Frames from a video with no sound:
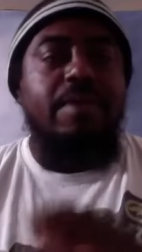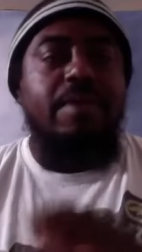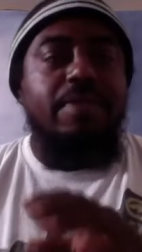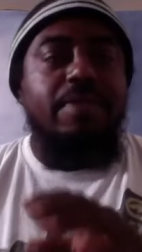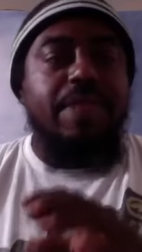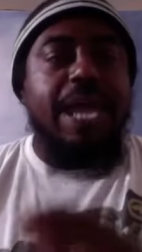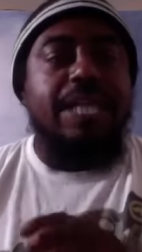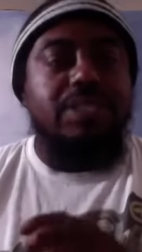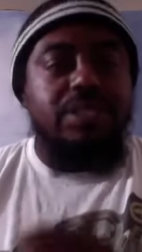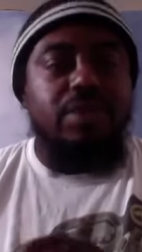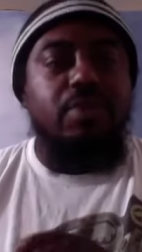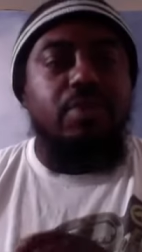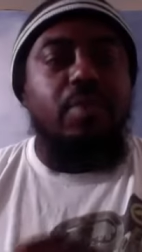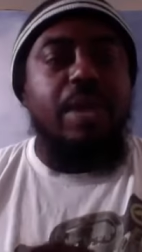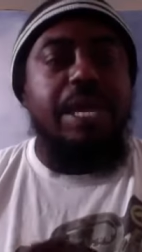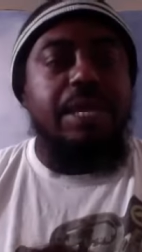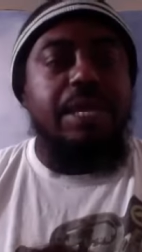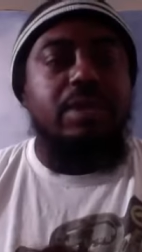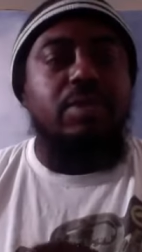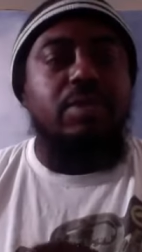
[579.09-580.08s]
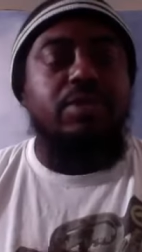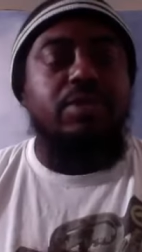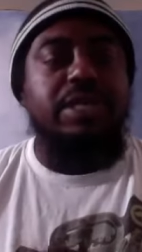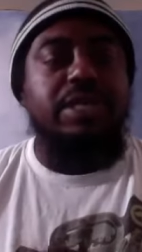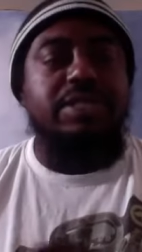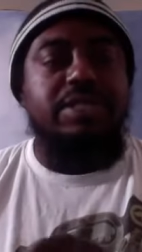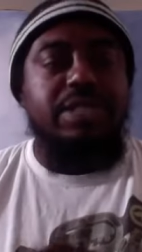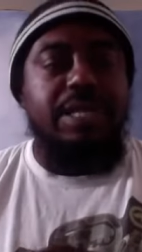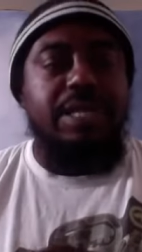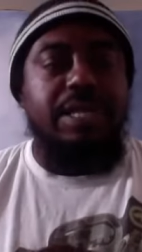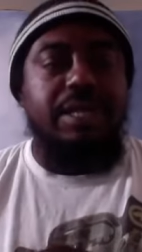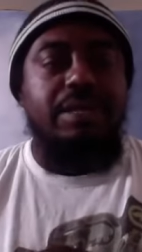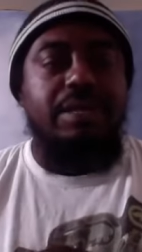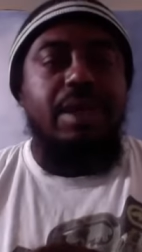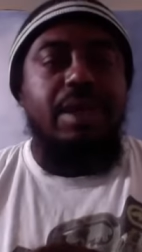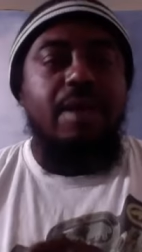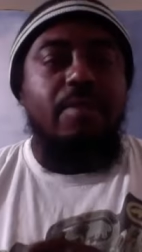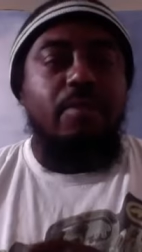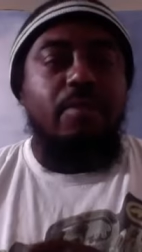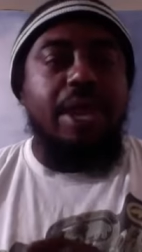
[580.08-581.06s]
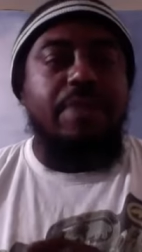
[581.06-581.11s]
That's the way you succeed,
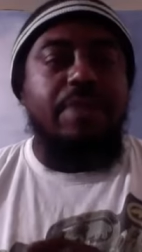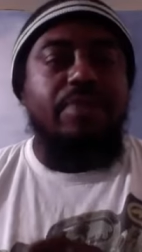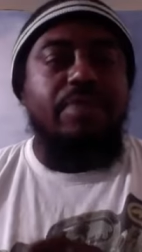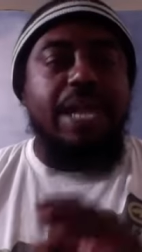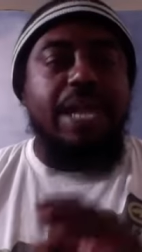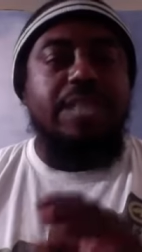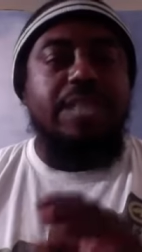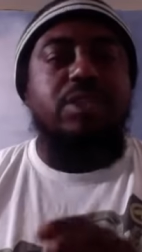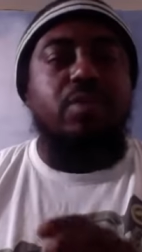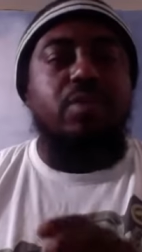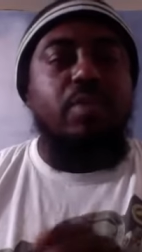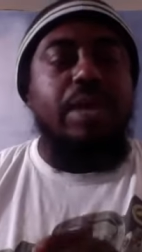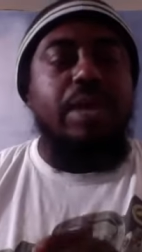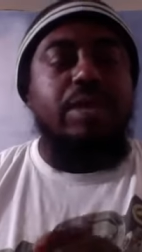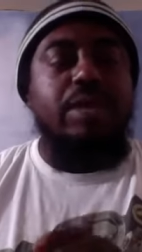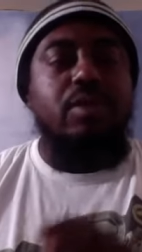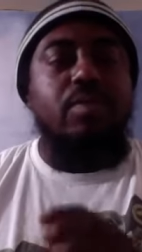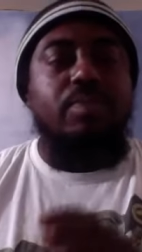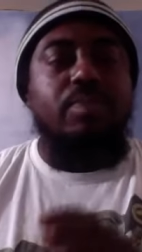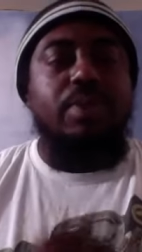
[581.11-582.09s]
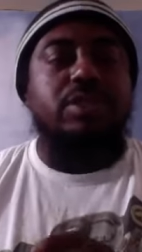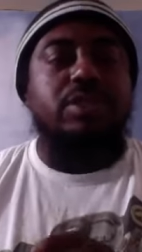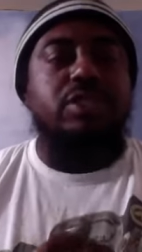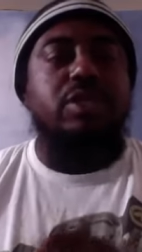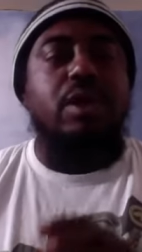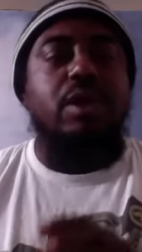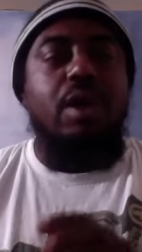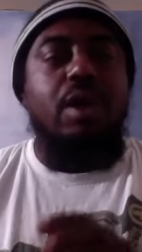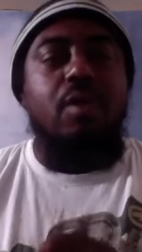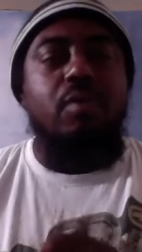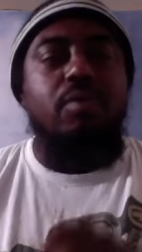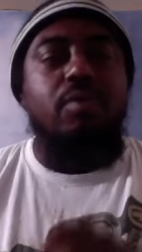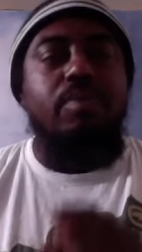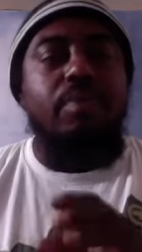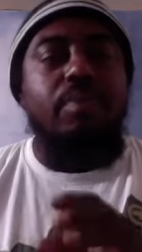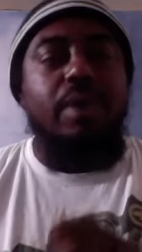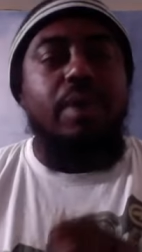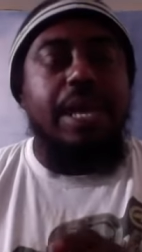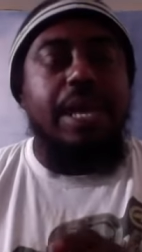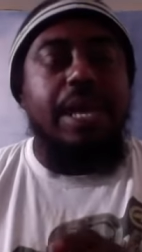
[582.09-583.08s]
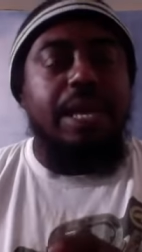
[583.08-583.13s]
right? That's the way you put your own
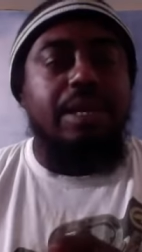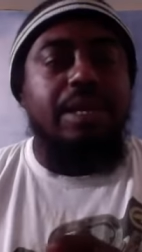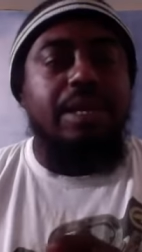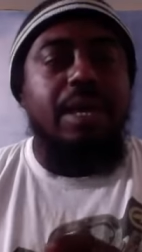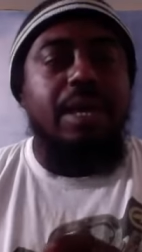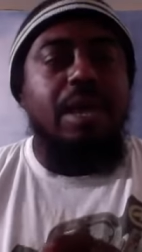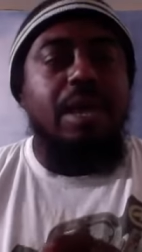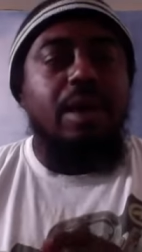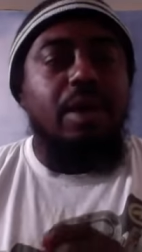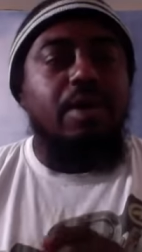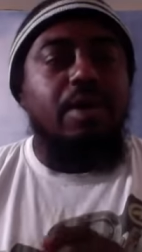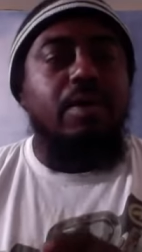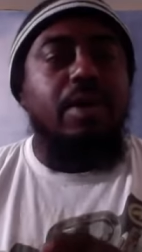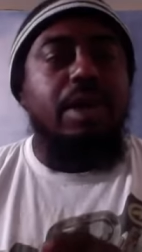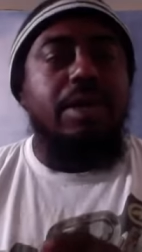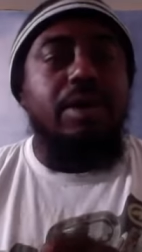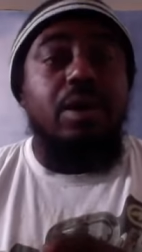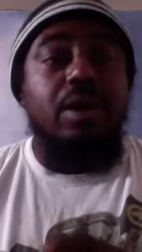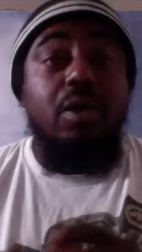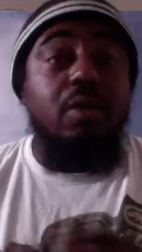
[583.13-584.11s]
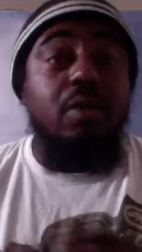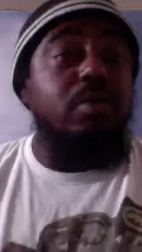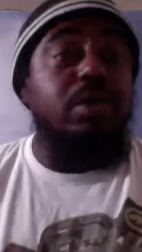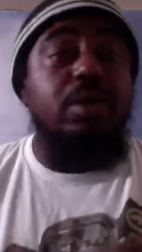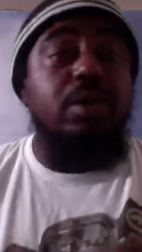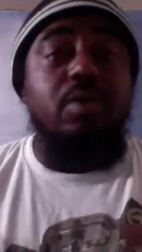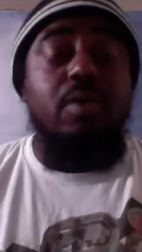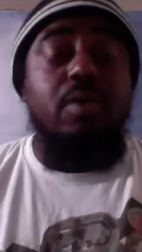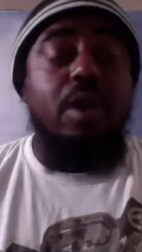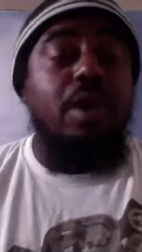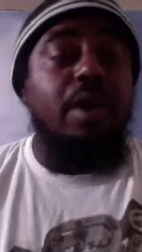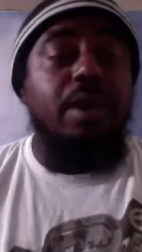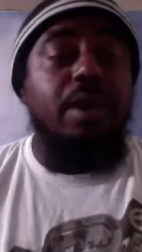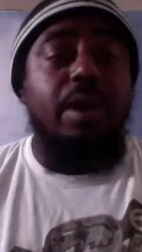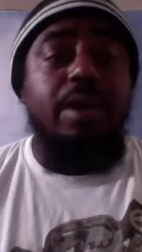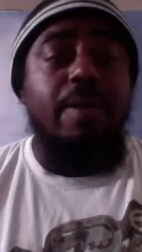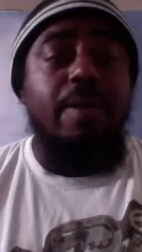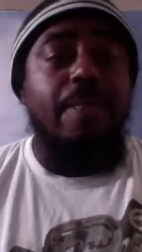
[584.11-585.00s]
brand on who you are,